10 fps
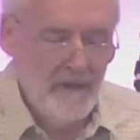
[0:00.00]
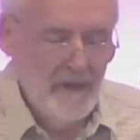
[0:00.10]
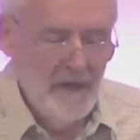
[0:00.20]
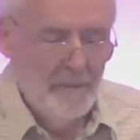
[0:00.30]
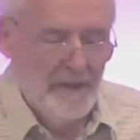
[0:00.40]

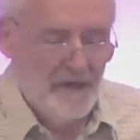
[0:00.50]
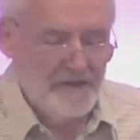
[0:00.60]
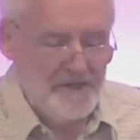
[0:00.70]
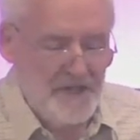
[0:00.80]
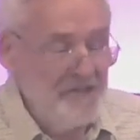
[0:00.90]
because
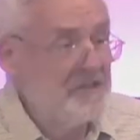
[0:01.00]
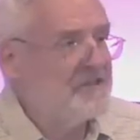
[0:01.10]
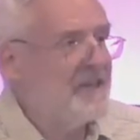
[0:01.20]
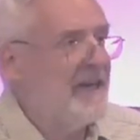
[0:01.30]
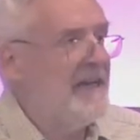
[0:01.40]
Jesus
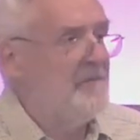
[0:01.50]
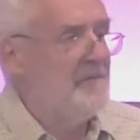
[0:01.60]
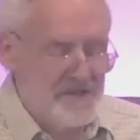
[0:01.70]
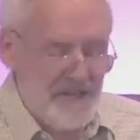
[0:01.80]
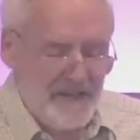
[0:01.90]
came to
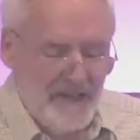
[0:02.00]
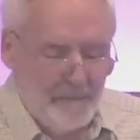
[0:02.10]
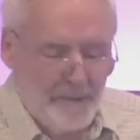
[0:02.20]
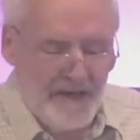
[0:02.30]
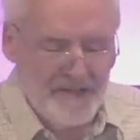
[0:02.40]
set the
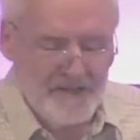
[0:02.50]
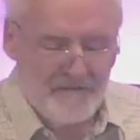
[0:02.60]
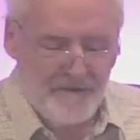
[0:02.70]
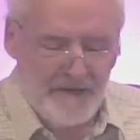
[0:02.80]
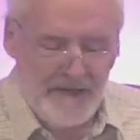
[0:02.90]
oppressed
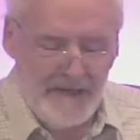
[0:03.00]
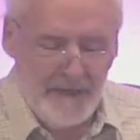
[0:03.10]
free.